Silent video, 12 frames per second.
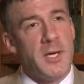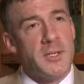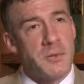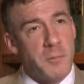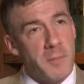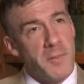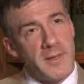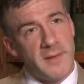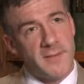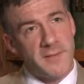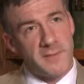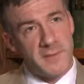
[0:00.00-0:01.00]
So, what we
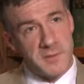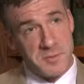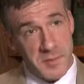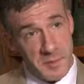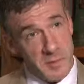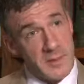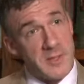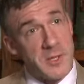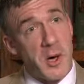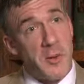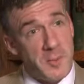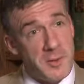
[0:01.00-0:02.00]
can do for those people is
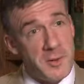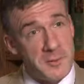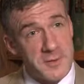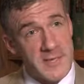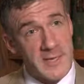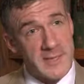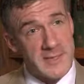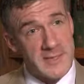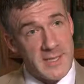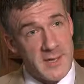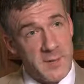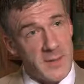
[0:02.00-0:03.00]
open those
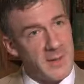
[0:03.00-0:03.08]
sinuses up,